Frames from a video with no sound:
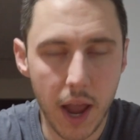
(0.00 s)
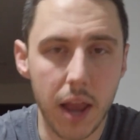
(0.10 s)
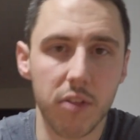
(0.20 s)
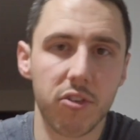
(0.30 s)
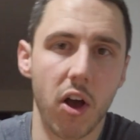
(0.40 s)

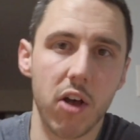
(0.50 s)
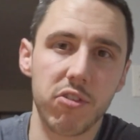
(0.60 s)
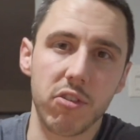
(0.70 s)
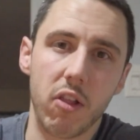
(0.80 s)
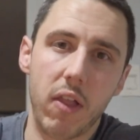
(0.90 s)
and it's
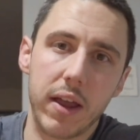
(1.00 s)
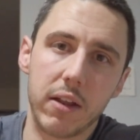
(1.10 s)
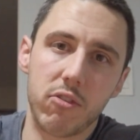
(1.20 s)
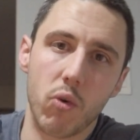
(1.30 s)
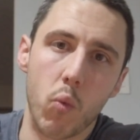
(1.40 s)
causing the
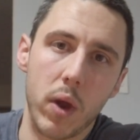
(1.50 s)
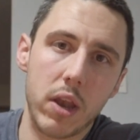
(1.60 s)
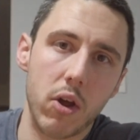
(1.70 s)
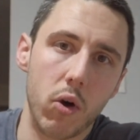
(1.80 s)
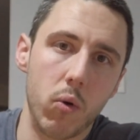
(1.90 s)
light to
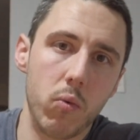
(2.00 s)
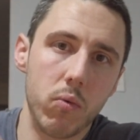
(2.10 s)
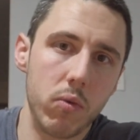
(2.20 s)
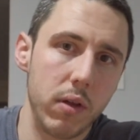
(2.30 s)
window,